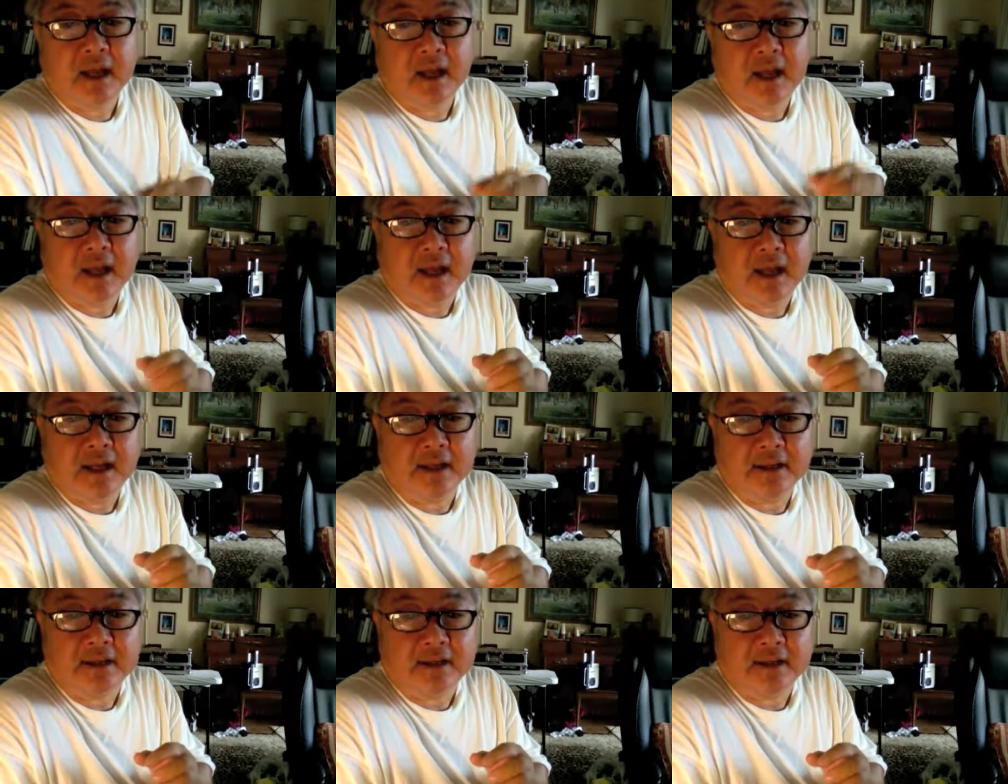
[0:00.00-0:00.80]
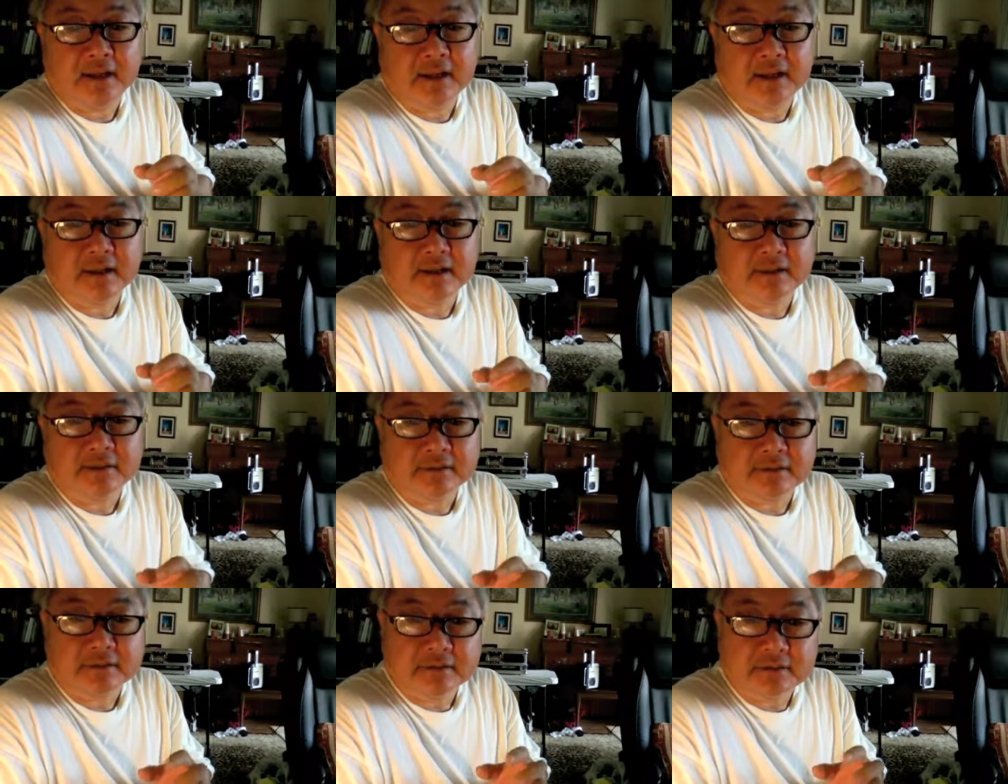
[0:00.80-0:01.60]
And
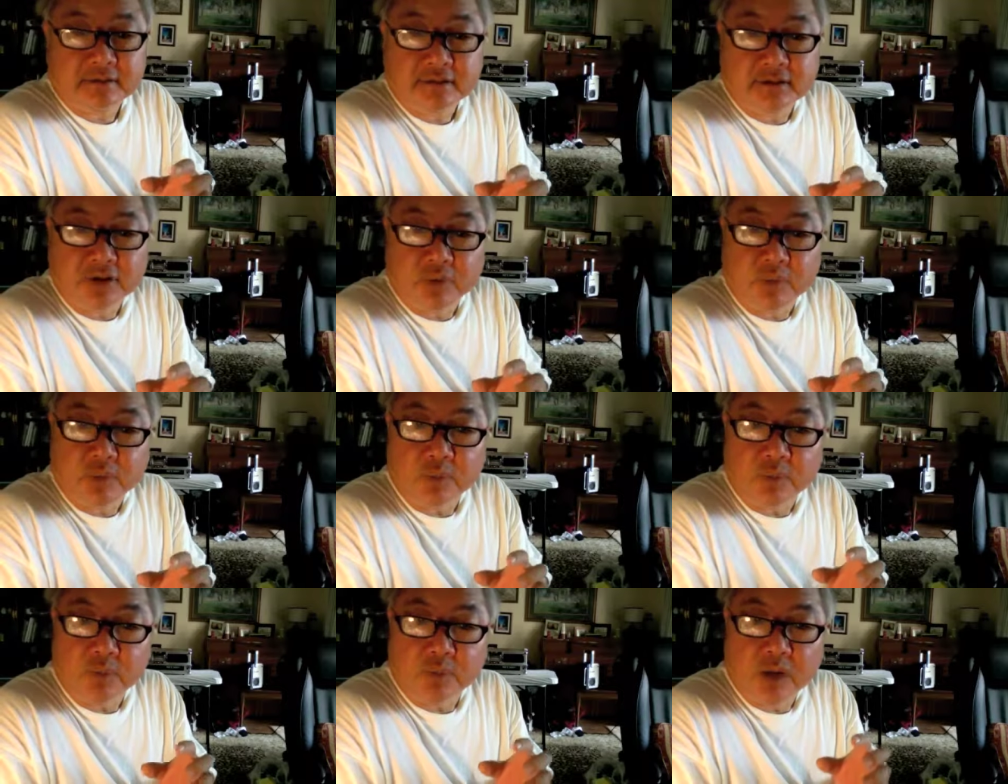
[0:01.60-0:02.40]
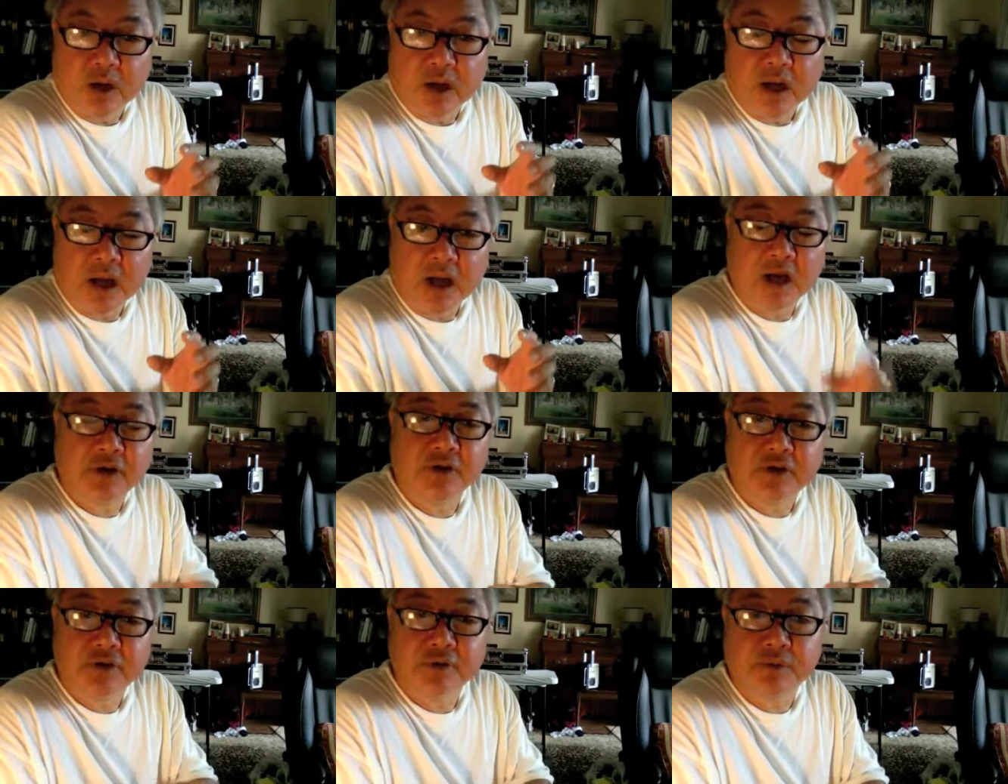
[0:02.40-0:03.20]
so, how
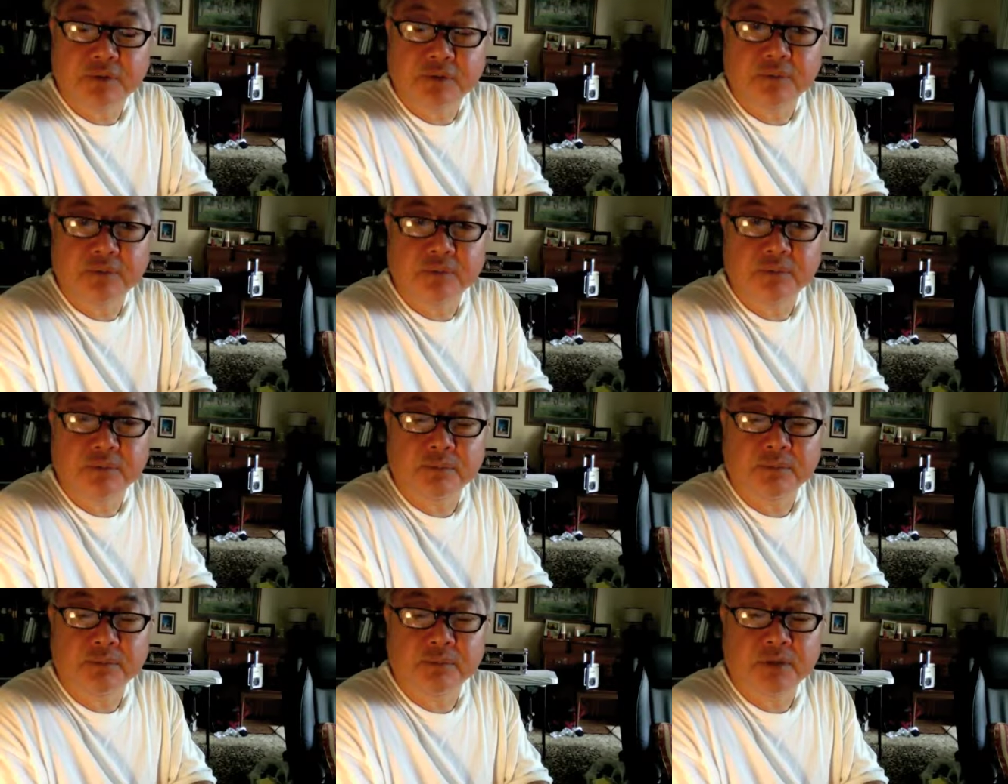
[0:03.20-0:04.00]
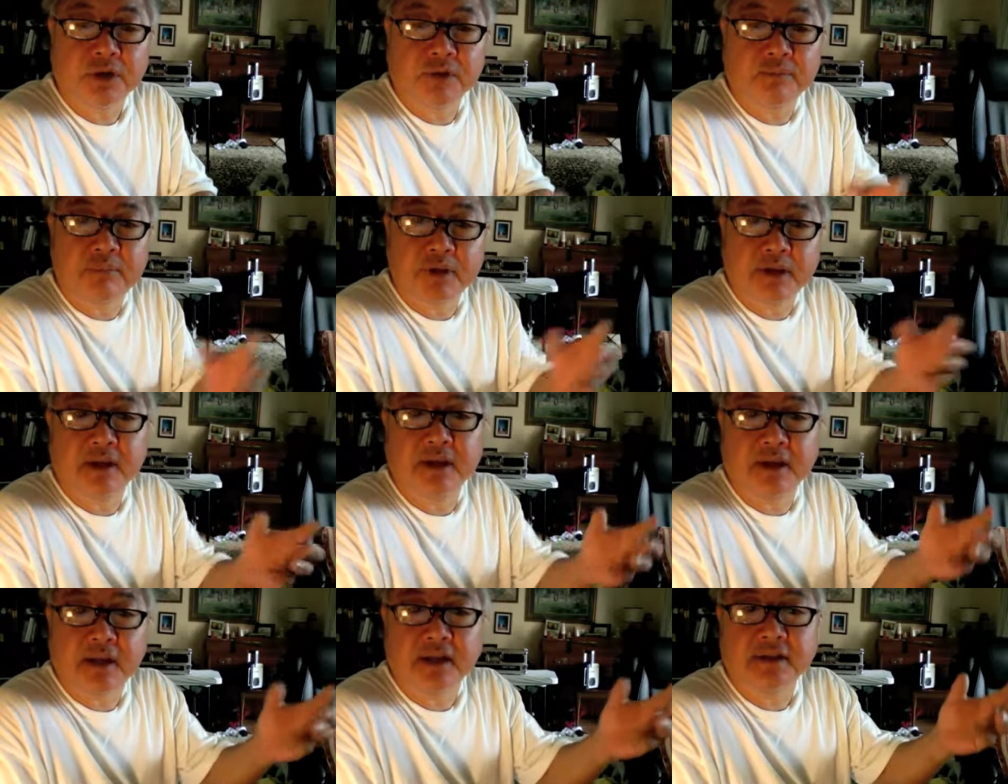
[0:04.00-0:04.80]
do you compete
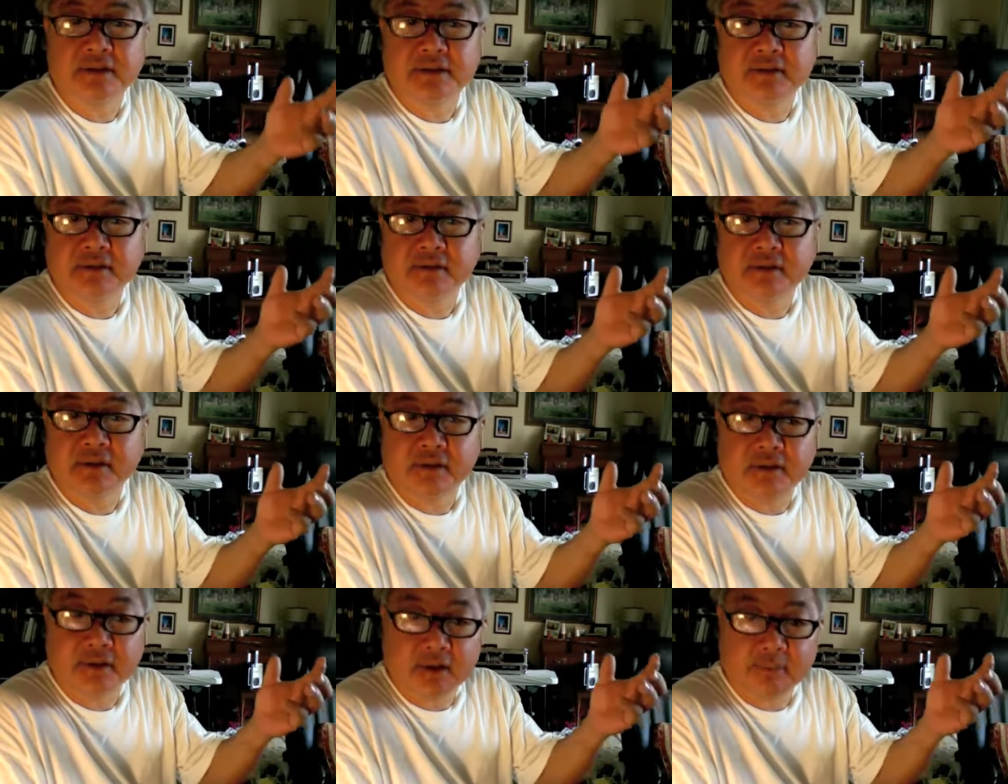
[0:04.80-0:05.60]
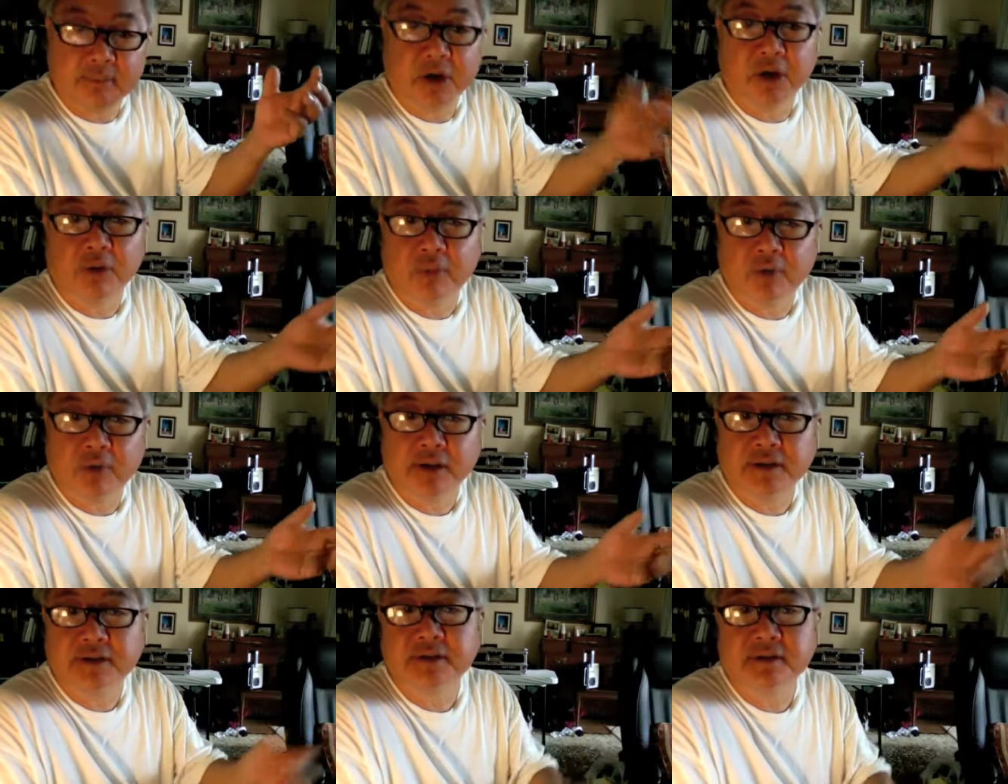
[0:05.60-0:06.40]
against the bigger
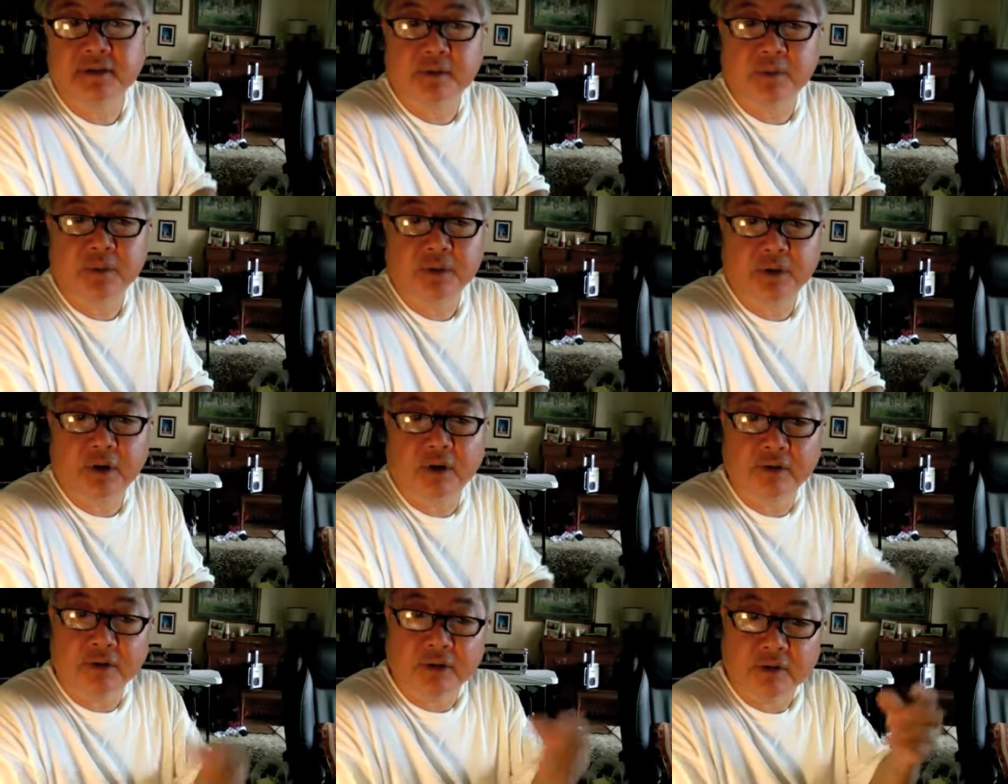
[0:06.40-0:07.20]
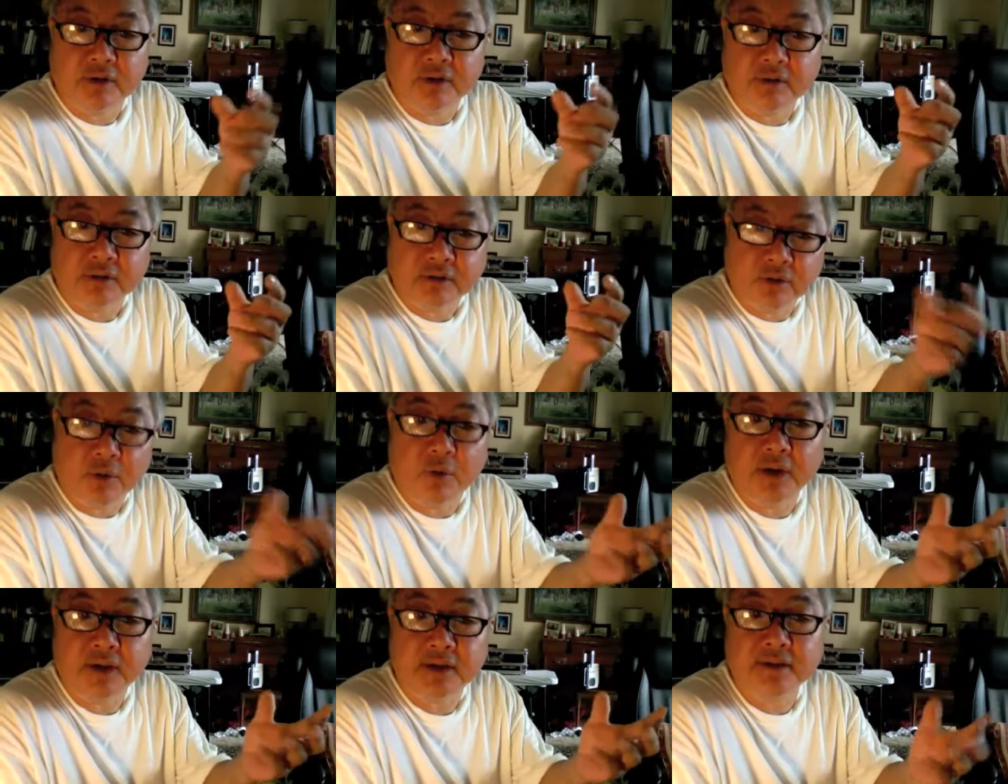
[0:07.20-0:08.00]
boys with all their
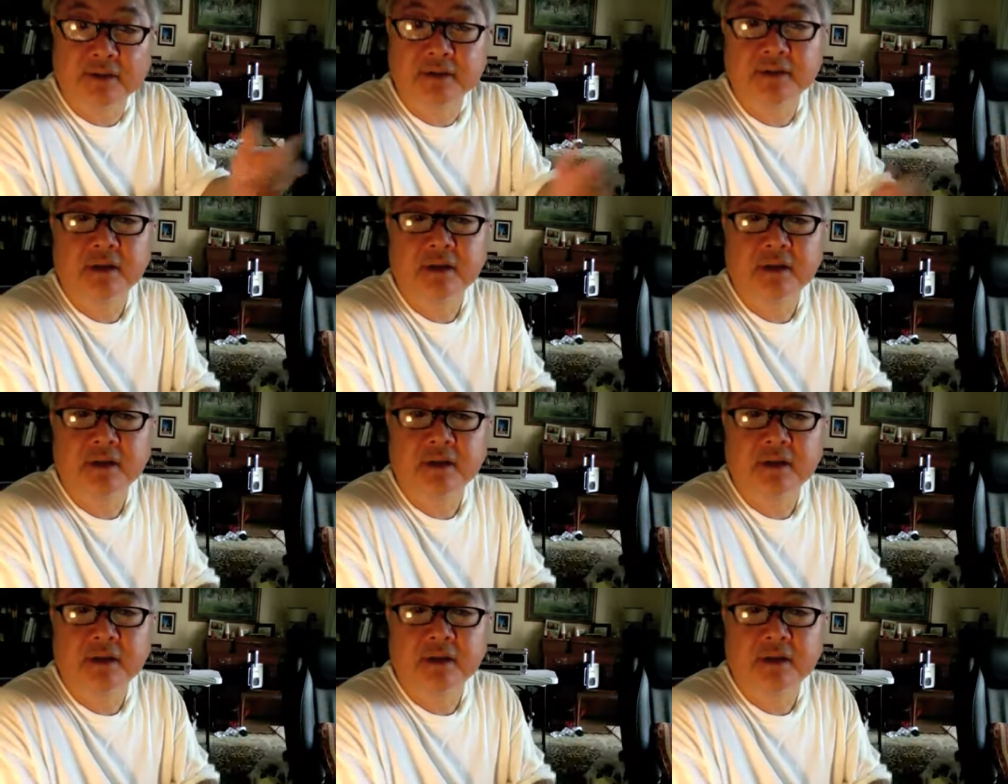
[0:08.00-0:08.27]
toys